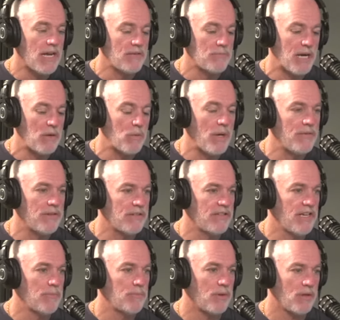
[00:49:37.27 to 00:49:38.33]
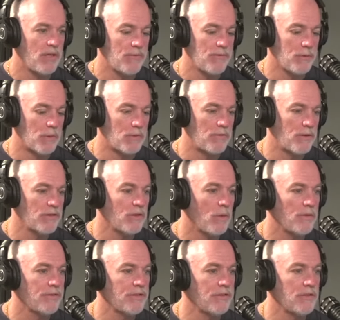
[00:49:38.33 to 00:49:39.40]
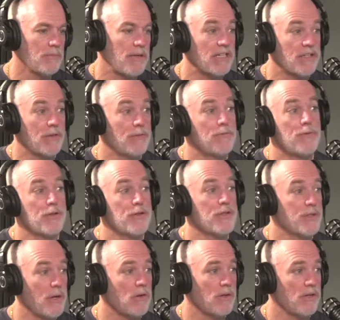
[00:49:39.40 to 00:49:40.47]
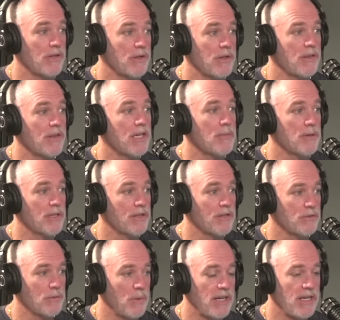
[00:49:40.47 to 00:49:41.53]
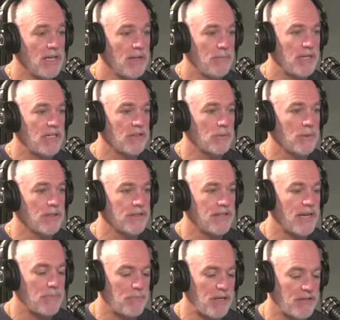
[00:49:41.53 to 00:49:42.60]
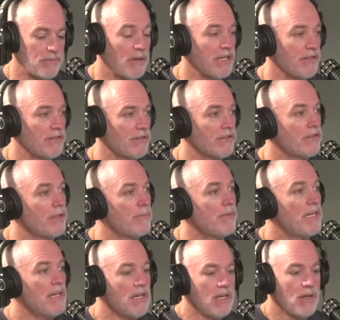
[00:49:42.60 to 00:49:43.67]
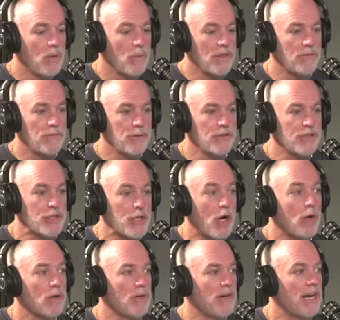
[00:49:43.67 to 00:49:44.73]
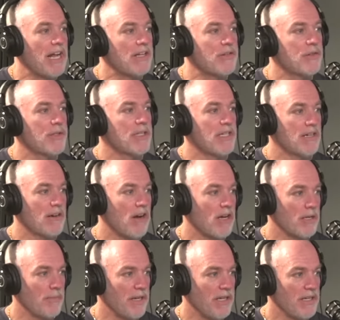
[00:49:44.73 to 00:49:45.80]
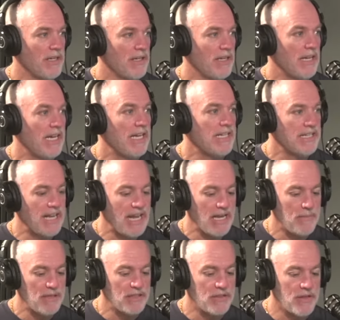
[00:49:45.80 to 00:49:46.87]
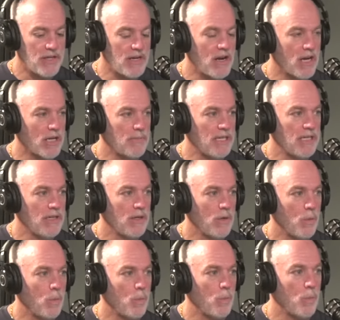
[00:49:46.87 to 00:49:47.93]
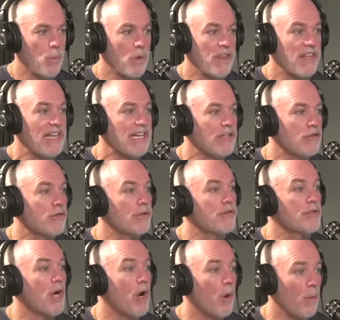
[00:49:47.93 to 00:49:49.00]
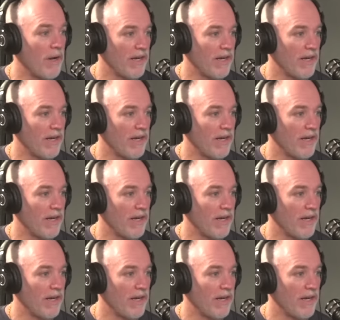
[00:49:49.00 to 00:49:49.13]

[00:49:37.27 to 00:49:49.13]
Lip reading: by way of example, if you reverse the whole system back to the first dollar, you can think about it this way. Because we're a debt-based money system, when the first dollar entered the economy, it came into the economy with interest owing.